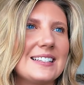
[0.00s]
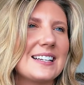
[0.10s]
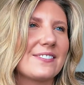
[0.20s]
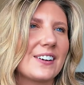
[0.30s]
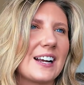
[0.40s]

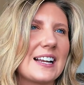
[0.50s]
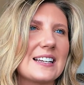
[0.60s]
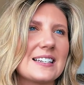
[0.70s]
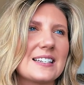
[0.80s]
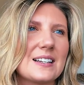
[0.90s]

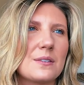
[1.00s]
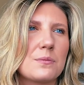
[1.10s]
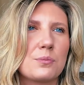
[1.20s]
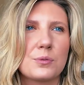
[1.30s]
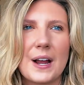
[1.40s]
different
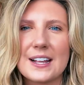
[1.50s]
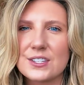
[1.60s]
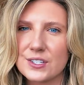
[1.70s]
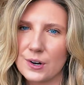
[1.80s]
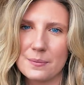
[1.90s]

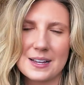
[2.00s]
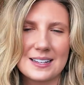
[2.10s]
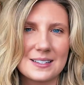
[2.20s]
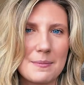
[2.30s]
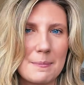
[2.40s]

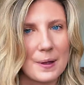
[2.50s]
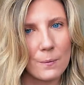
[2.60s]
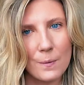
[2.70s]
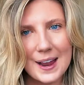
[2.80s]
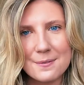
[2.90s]
brainstorming, maybe a
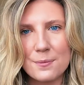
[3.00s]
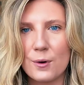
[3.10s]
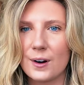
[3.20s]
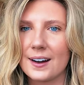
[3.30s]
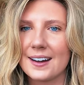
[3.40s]

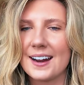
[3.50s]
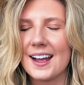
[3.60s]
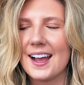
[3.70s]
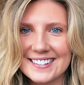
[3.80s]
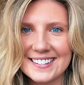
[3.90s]
whiteboard.
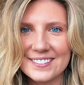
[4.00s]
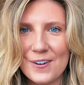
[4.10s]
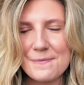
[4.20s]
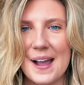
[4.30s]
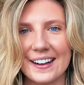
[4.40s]
I just
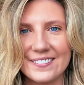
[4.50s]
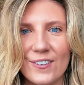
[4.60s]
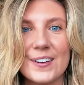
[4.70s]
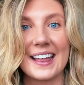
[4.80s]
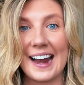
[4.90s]
went back and
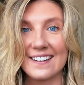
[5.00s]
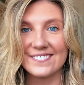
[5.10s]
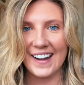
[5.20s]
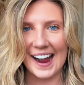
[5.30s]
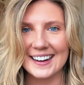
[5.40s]
forth and I
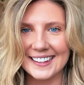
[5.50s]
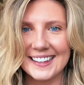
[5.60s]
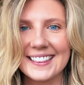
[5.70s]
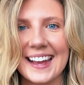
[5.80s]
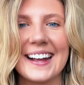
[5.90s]

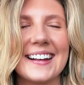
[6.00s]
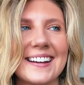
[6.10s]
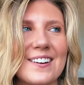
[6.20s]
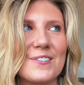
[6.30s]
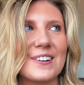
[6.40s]
finally think
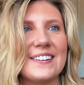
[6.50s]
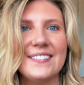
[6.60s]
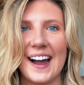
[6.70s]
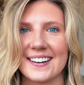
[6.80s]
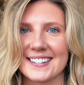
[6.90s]
we
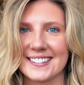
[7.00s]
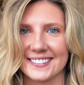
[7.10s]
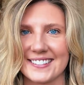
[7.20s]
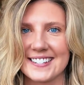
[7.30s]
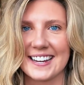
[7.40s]
found a
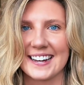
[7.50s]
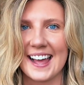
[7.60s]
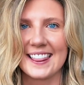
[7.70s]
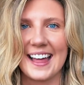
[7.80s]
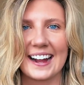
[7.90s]
solution
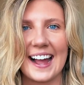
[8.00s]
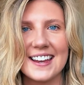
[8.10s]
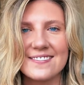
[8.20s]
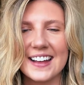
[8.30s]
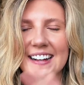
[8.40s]
that
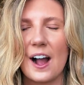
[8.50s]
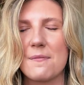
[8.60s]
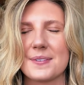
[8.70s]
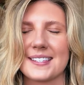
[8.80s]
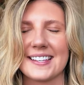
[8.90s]
kind of
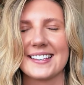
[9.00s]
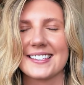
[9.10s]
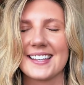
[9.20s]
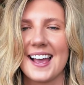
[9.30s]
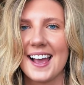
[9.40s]

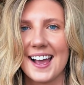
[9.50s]
encompasses